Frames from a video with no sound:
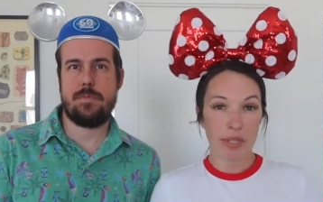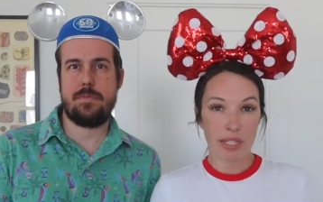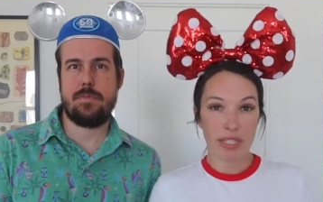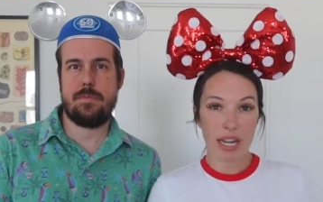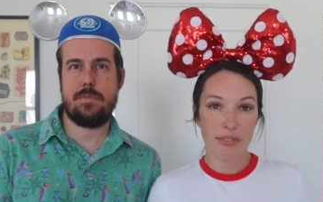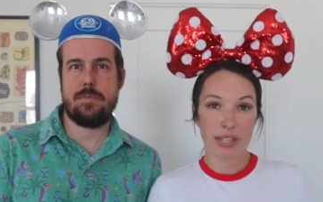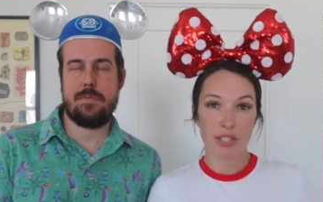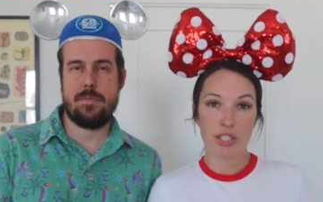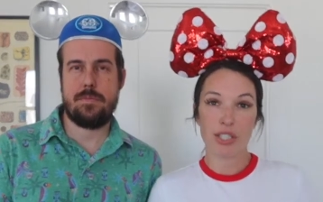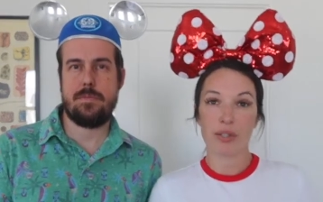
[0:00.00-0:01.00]
Speaker 1: gonna dive
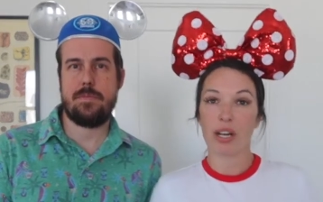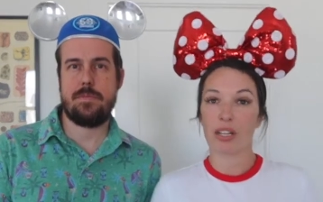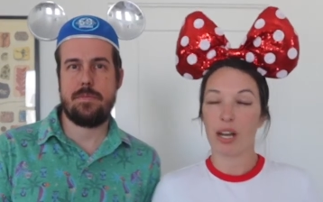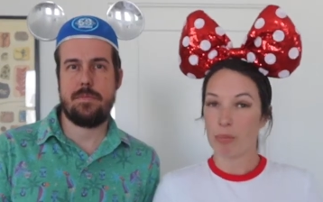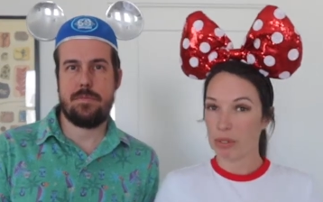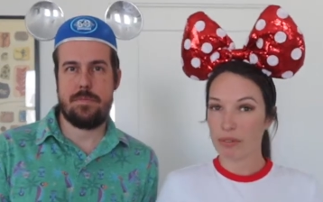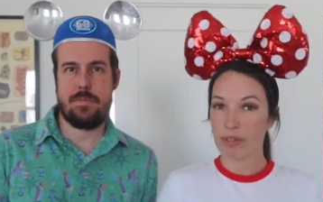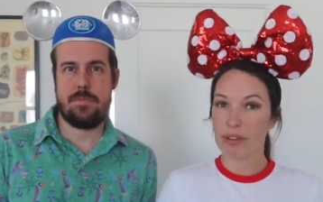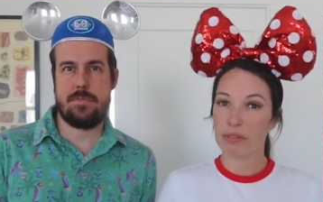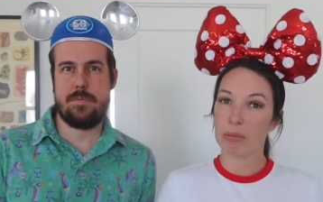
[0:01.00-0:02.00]
into a couple of
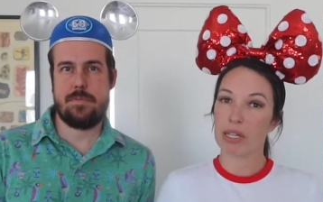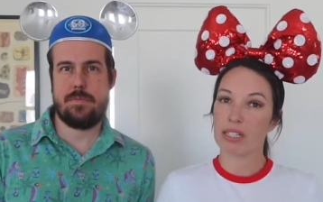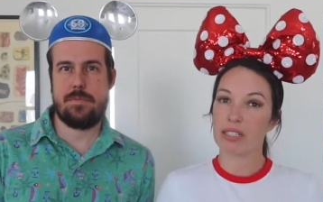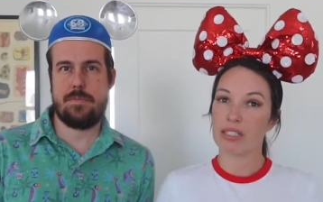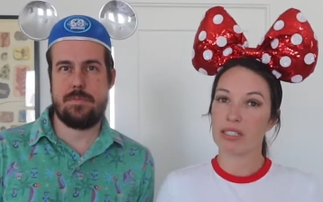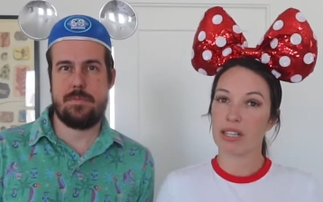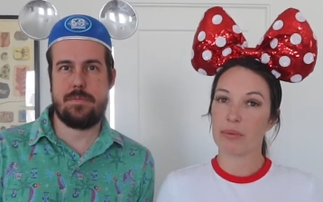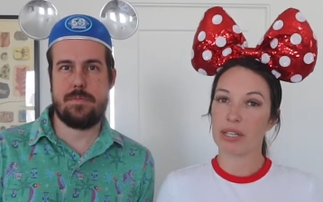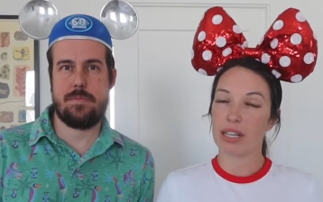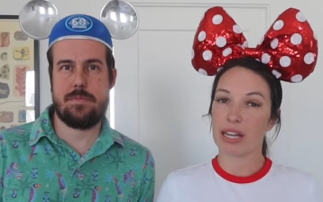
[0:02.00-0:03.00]
our favorite places
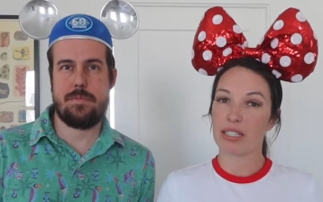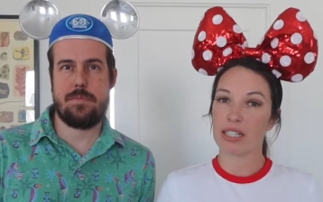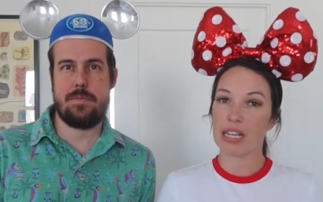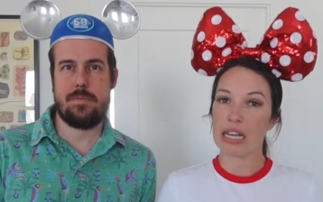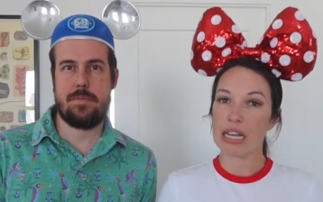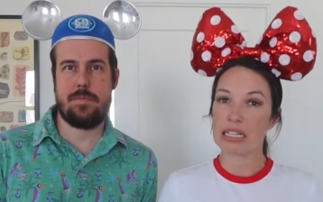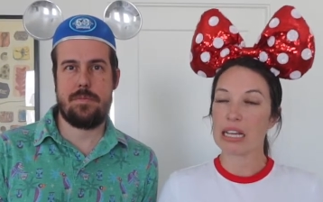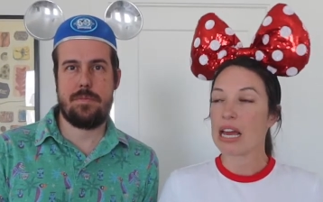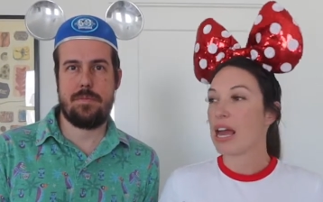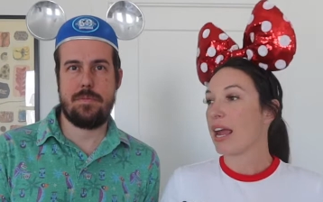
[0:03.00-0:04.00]
that we like to
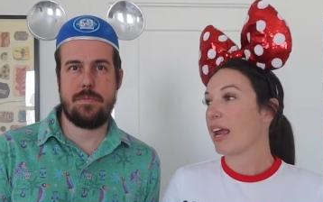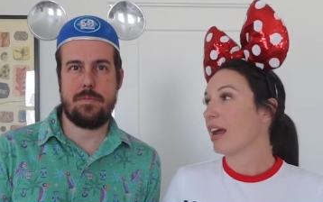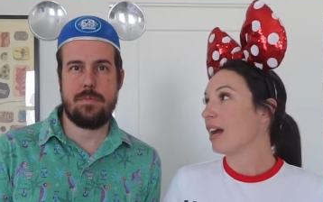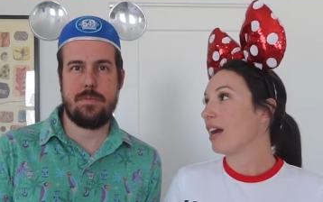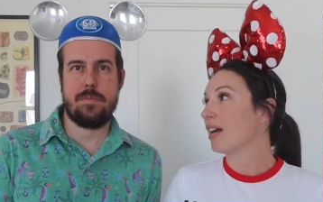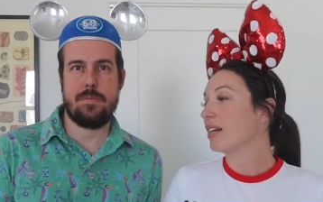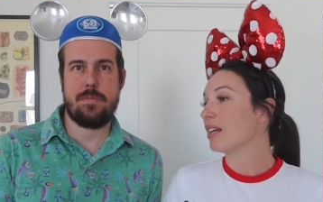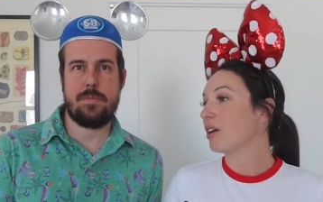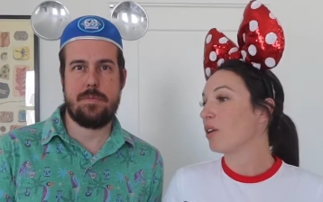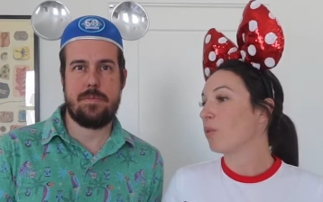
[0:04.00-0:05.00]
eat.
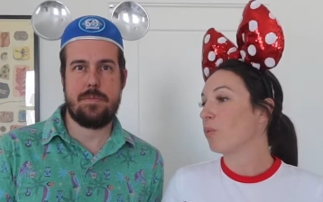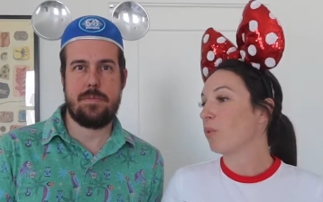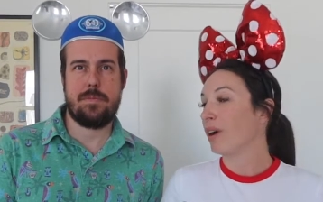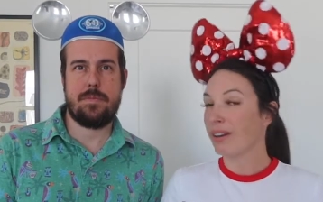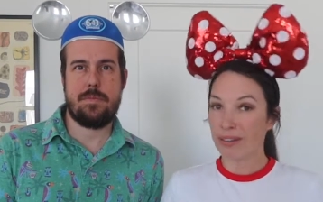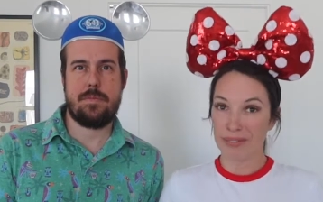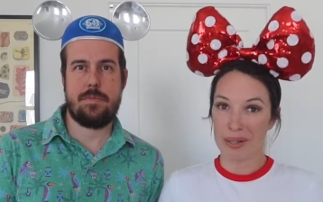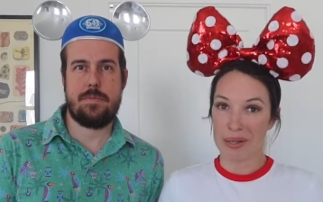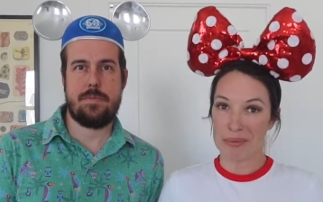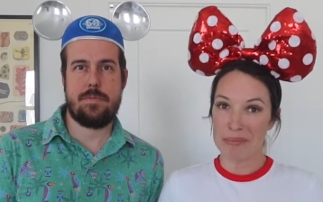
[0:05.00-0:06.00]
And one of
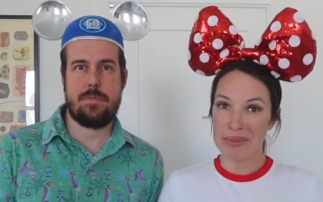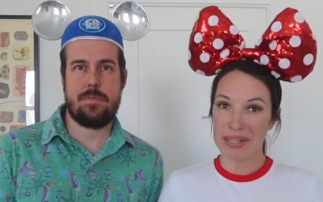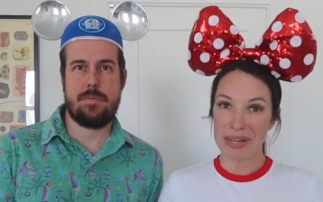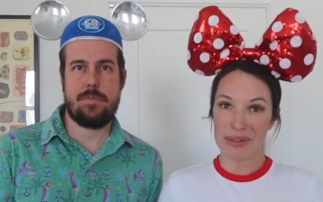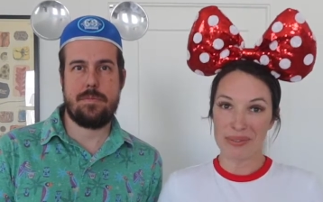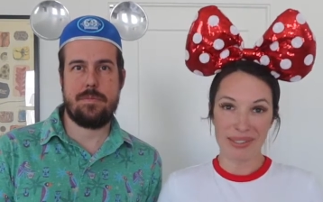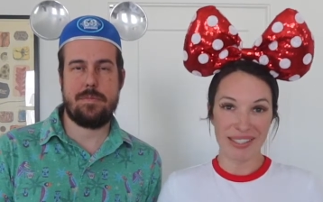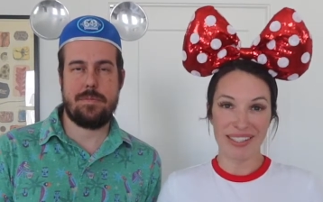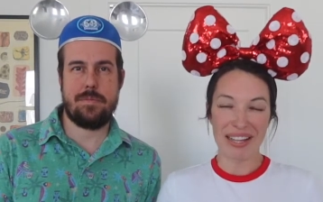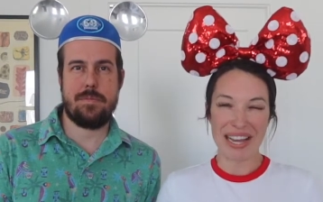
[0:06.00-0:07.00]
them that I
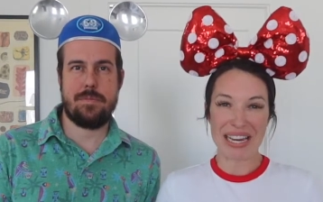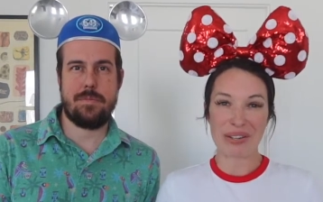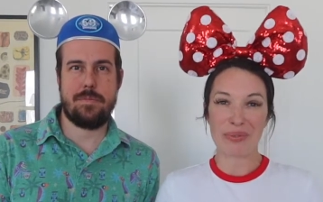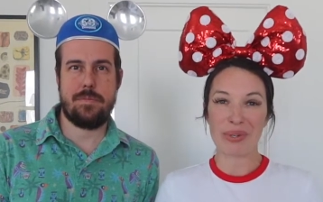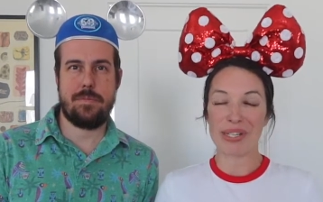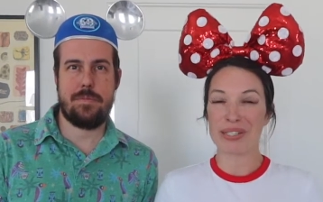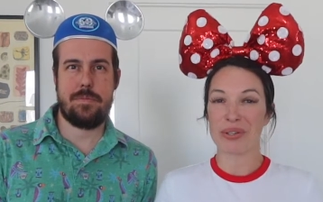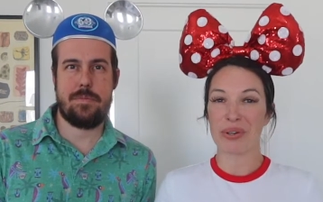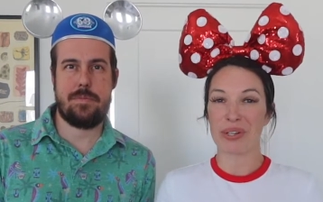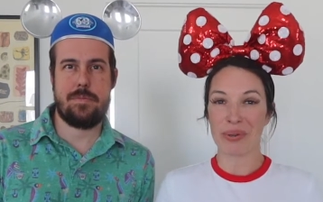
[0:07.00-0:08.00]
really liked
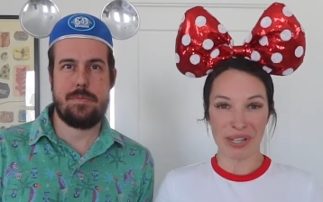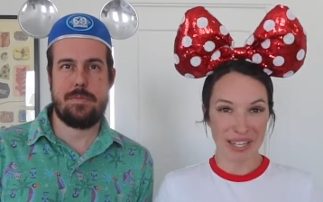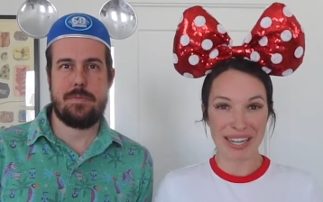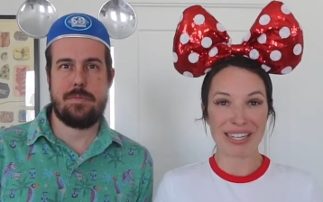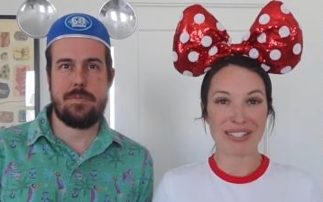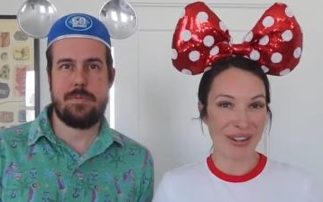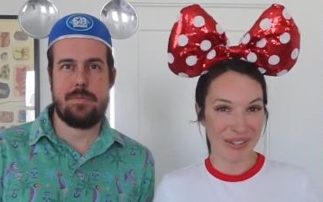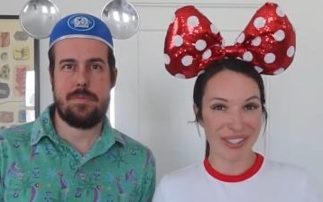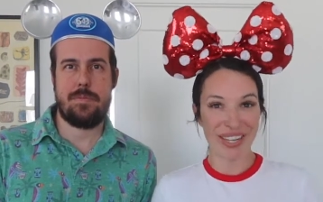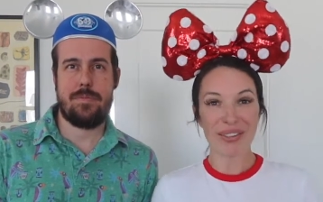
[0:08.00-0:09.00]
was where you could get
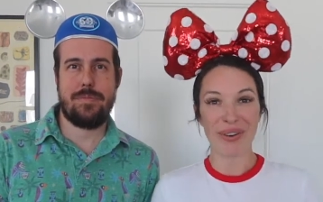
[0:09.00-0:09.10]
Donald Duck